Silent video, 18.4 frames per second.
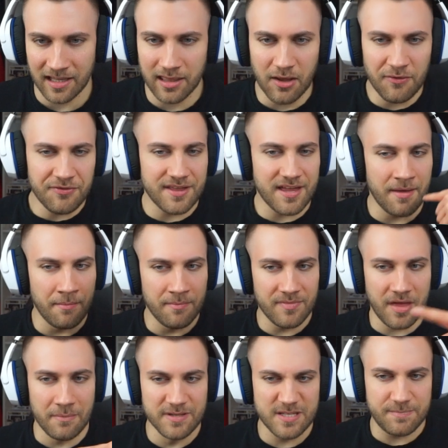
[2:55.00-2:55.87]
I love
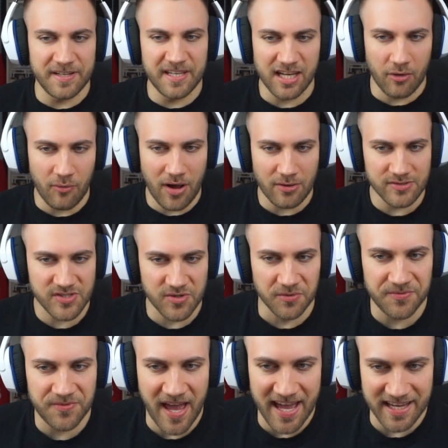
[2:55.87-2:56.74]
them spinning around so
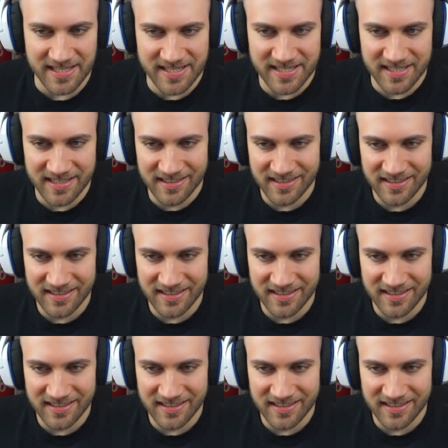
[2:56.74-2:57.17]
fast.